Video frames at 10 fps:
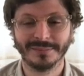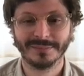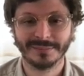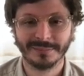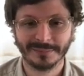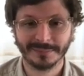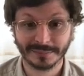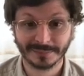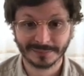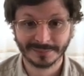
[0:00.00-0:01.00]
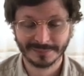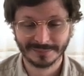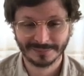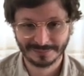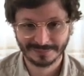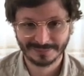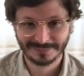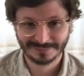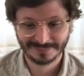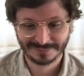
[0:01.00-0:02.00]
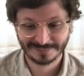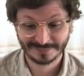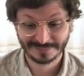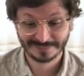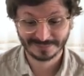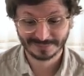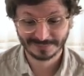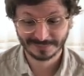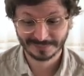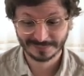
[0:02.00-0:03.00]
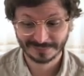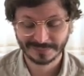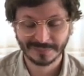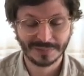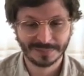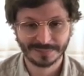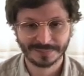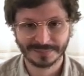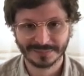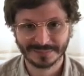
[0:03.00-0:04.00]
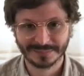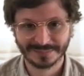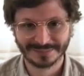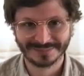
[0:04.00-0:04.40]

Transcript: The person shown says nothing.